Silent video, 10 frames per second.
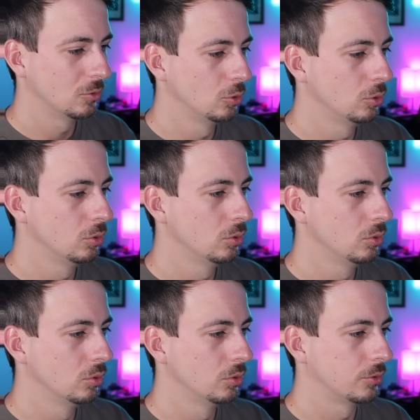
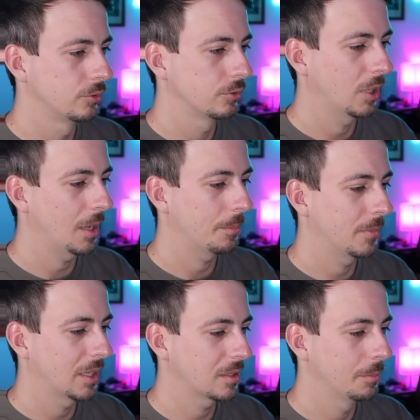Ooh, yep,
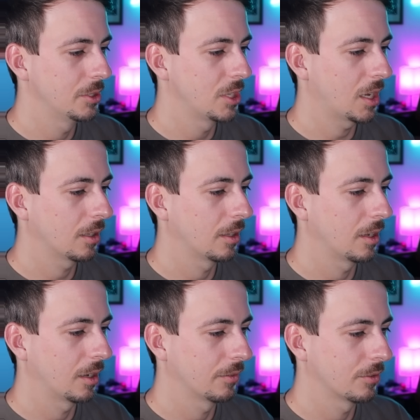that's a
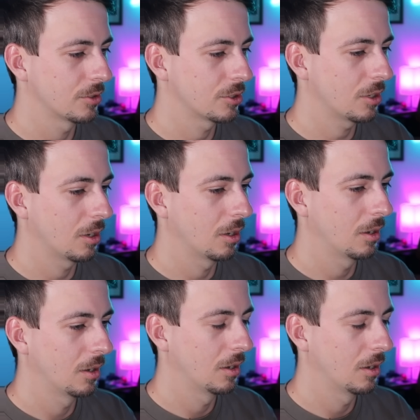bajangalang for sure.